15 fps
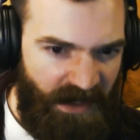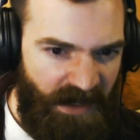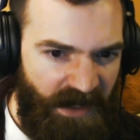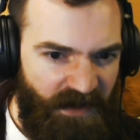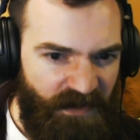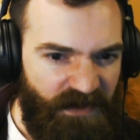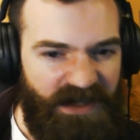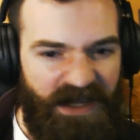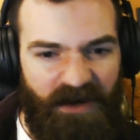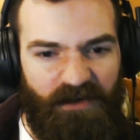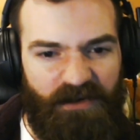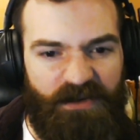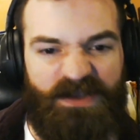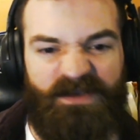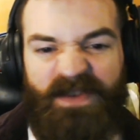The
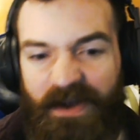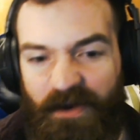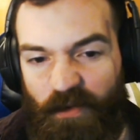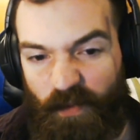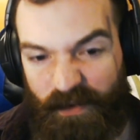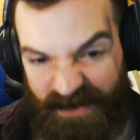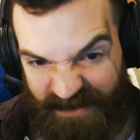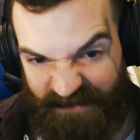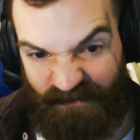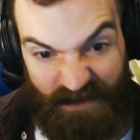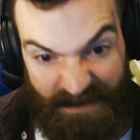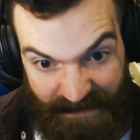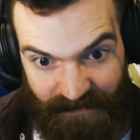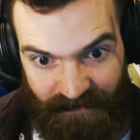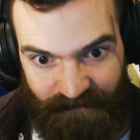characters felt
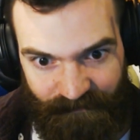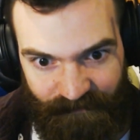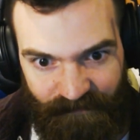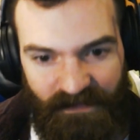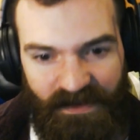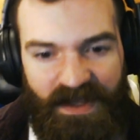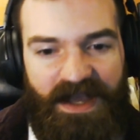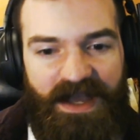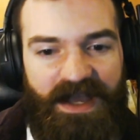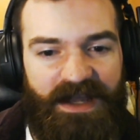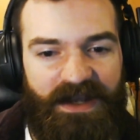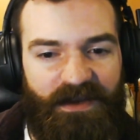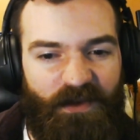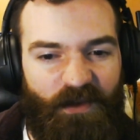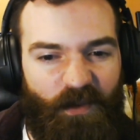real,
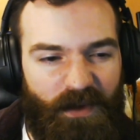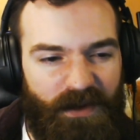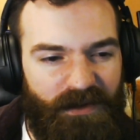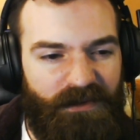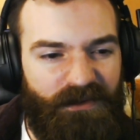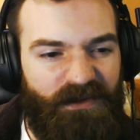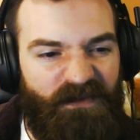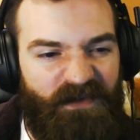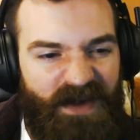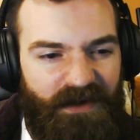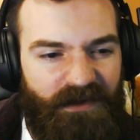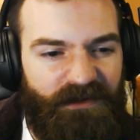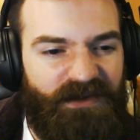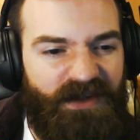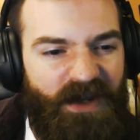and the world
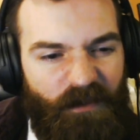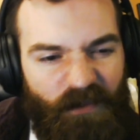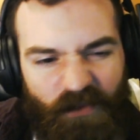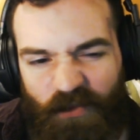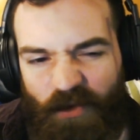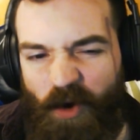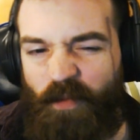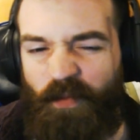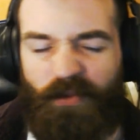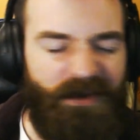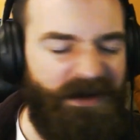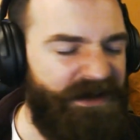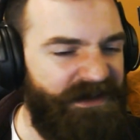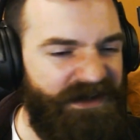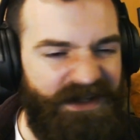felt
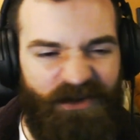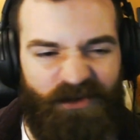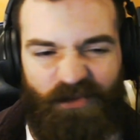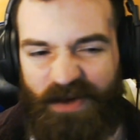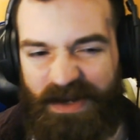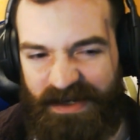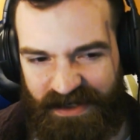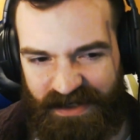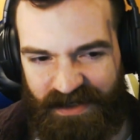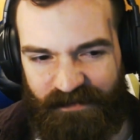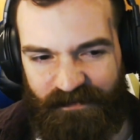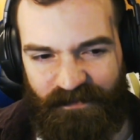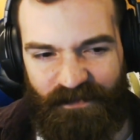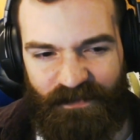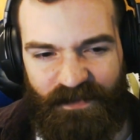appropriately gritty.
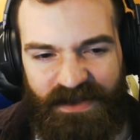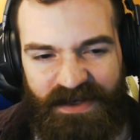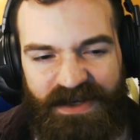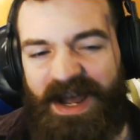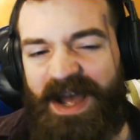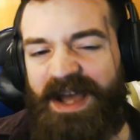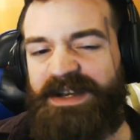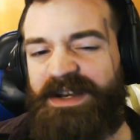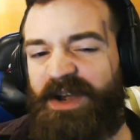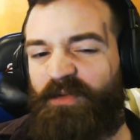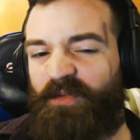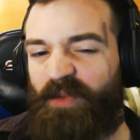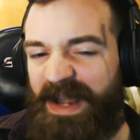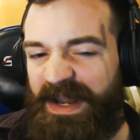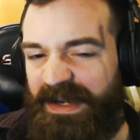Not a
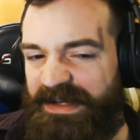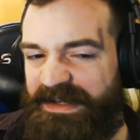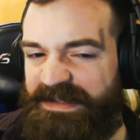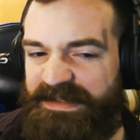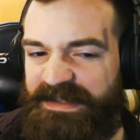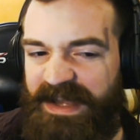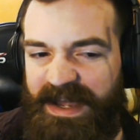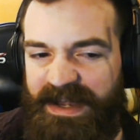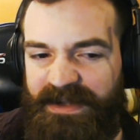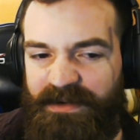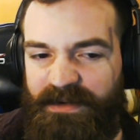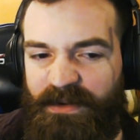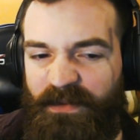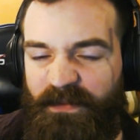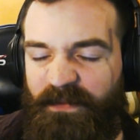writing
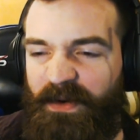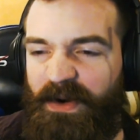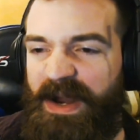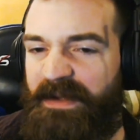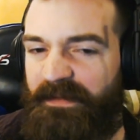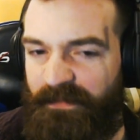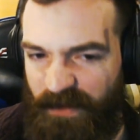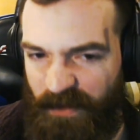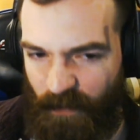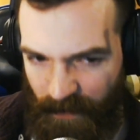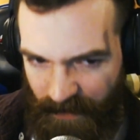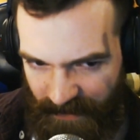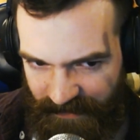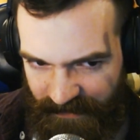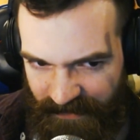style for
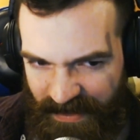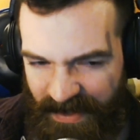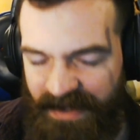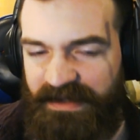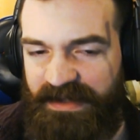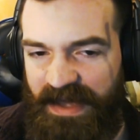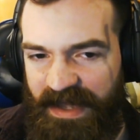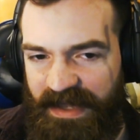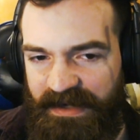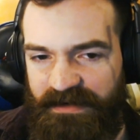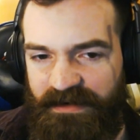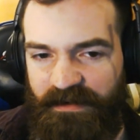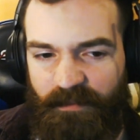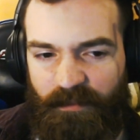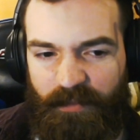everyone.
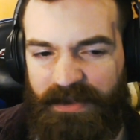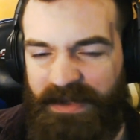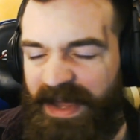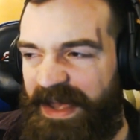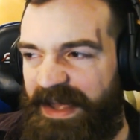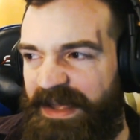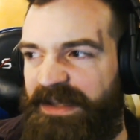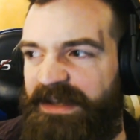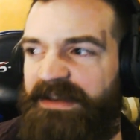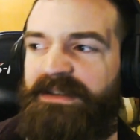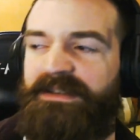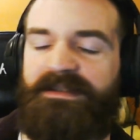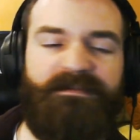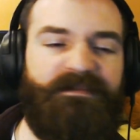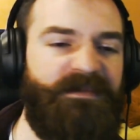Again,
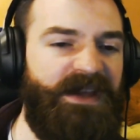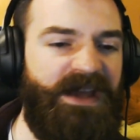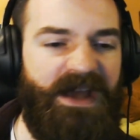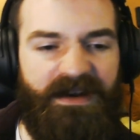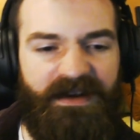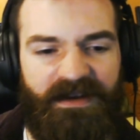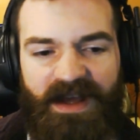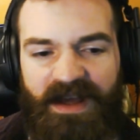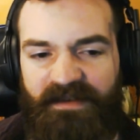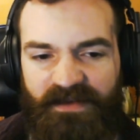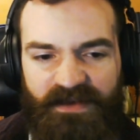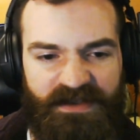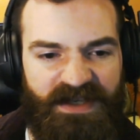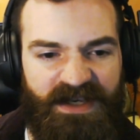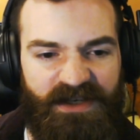plain, kind of
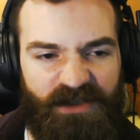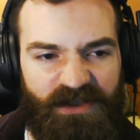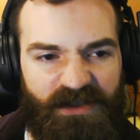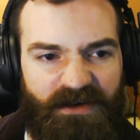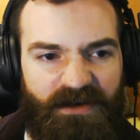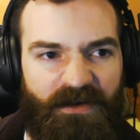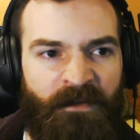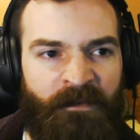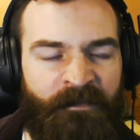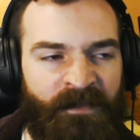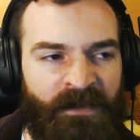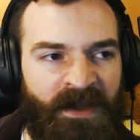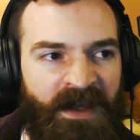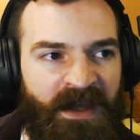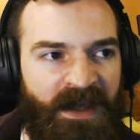conversational,
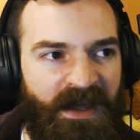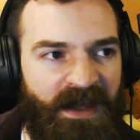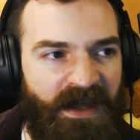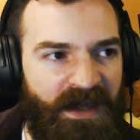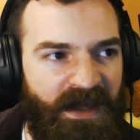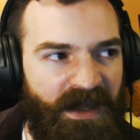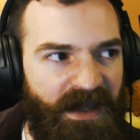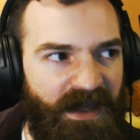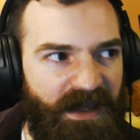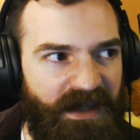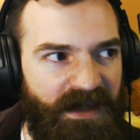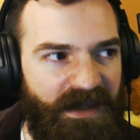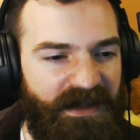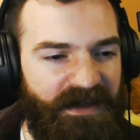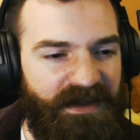
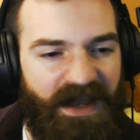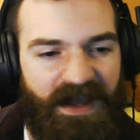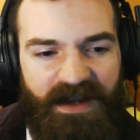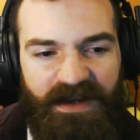kind